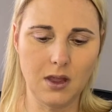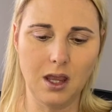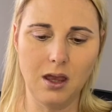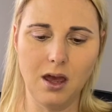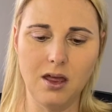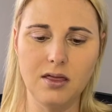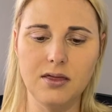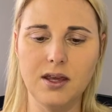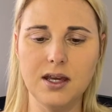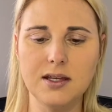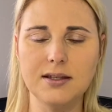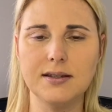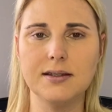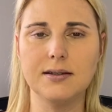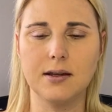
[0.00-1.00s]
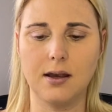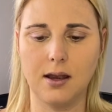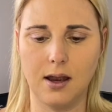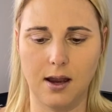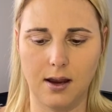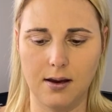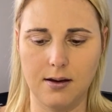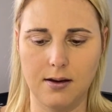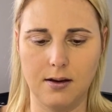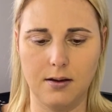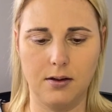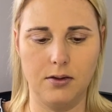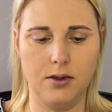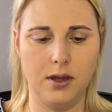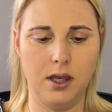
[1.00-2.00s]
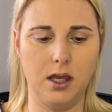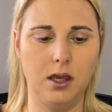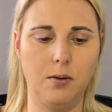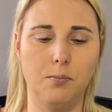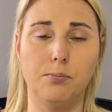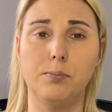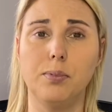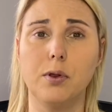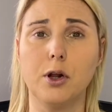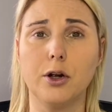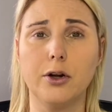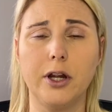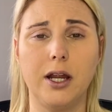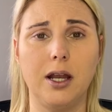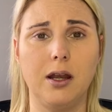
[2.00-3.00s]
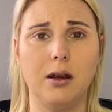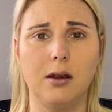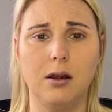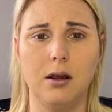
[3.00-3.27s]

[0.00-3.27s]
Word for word: And this, the blurring